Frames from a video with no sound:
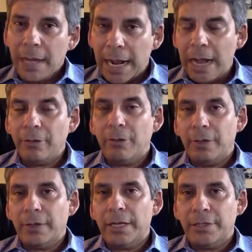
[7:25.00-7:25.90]
how
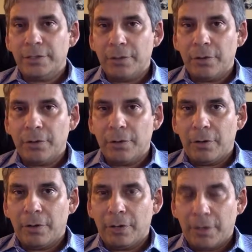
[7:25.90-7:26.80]
long things are
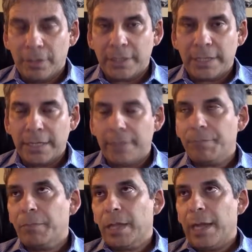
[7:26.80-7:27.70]
going to take
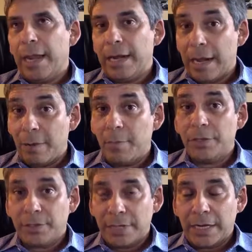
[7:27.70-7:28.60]
and how
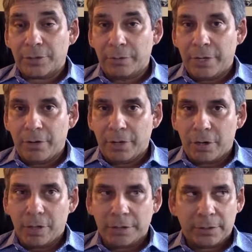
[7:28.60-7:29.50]
much it's actually going to
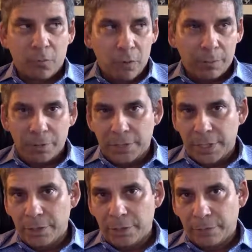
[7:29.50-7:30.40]
cost. What
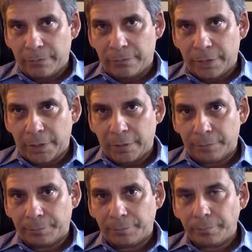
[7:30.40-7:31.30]
percentage of
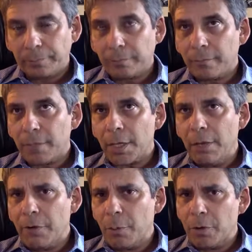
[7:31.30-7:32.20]

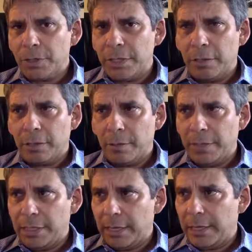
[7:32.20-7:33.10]
your personnel are going to
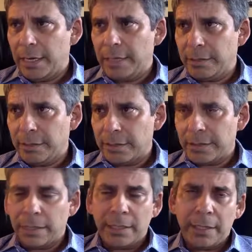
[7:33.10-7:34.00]
be dedicated to the
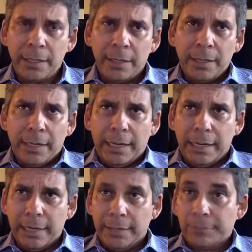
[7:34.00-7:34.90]
study,
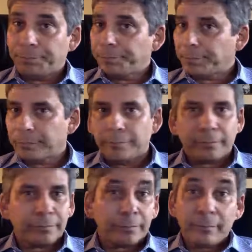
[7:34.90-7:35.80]
and
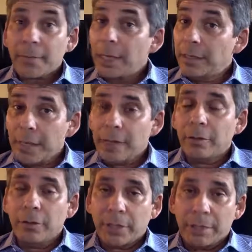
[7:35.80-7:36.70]
taking a
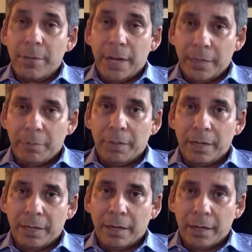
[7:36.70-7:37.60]
look and
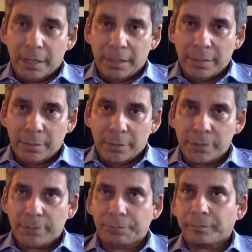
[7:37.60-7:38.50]
applying honest numbers.